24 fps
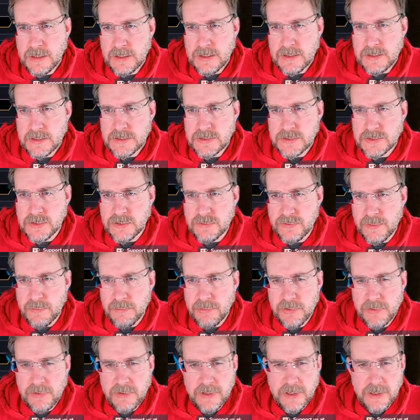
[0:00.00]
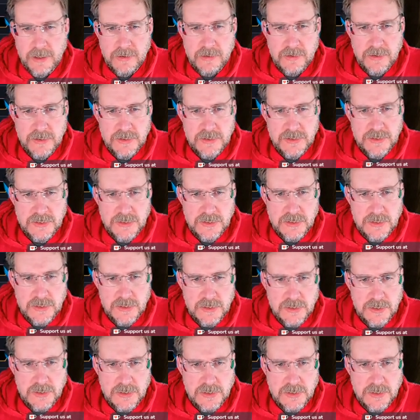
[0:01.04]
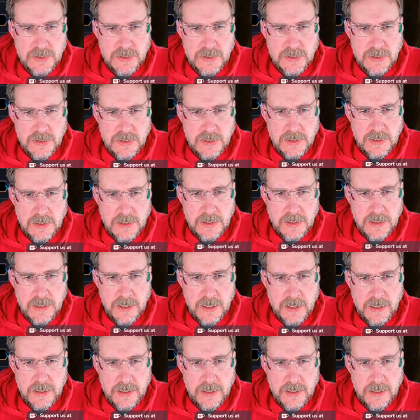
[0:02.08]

So if I pull that across, it